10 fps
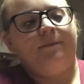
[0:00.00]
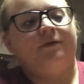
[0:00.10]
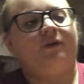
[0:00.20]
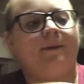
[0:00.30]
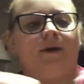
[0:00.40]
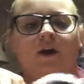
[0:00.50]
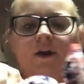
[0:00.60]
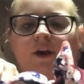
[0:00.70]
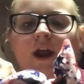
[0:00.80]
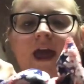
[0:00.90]
before I put it
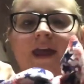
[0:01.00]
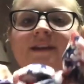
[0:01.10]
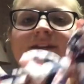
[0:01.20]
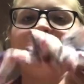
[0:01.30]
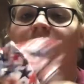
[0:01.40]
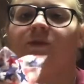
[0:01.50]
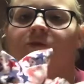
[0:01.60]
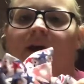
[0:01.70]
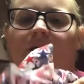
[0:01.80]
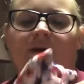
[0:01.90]
on her head to see which
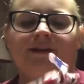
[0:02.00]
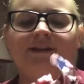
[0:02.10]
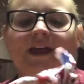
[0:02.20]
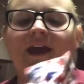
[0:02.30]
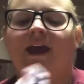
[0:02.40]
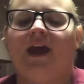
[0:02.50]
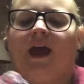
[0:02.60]
way I want it to lay.